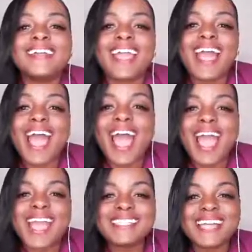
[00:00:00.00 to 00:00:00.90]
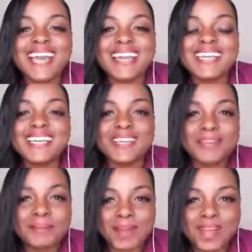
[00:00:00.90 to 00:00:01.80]
hi, tiny
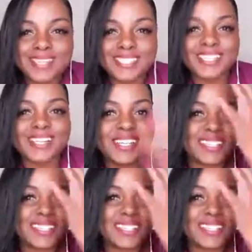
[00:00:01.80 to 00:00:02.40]
cookie monster.